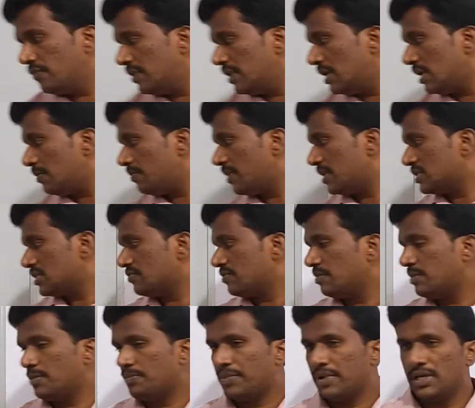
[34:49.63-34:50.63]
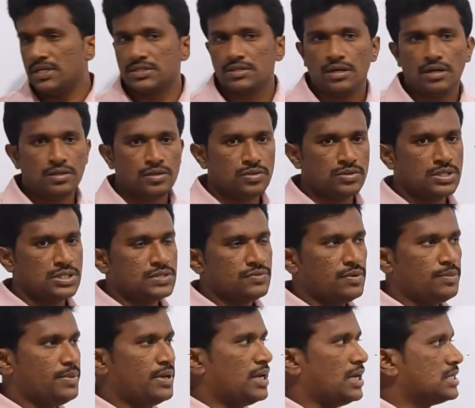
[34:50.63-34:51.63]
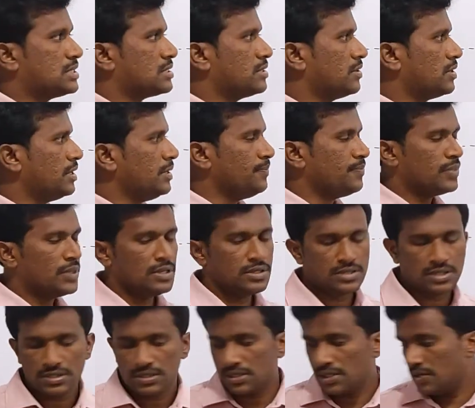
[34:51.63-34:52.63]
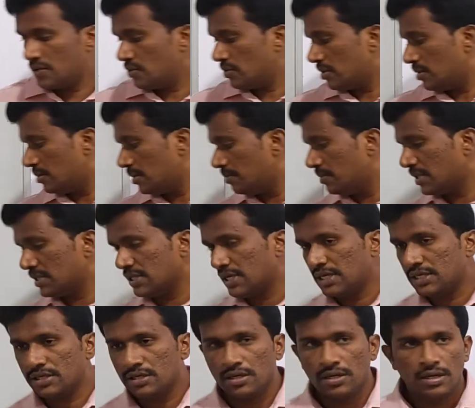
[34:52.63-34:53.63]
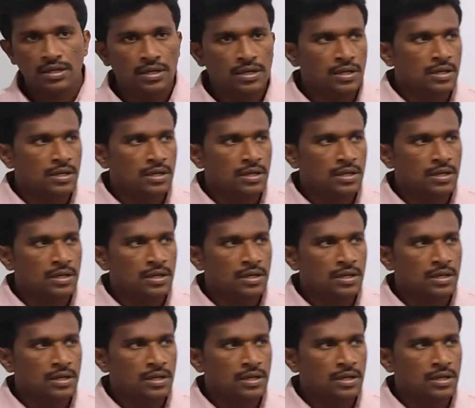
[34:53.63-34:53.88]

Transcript: where brushes will be placed, all those things will be asked. Okay, just try to remember that.